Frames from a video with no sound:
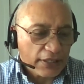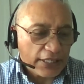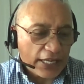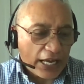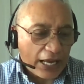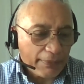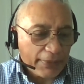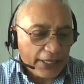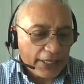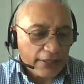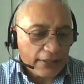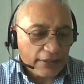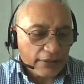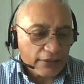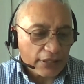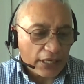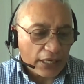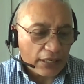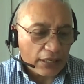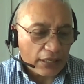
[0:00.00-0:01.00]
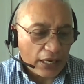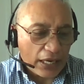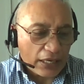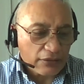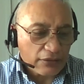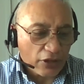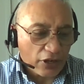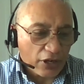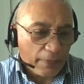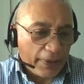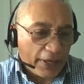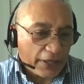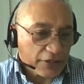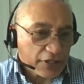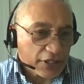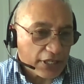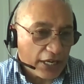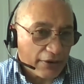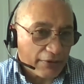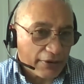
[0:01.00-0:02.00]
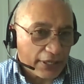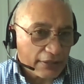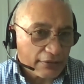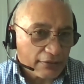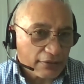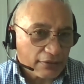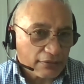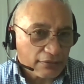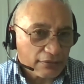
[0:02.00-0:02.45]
army are not about scaring.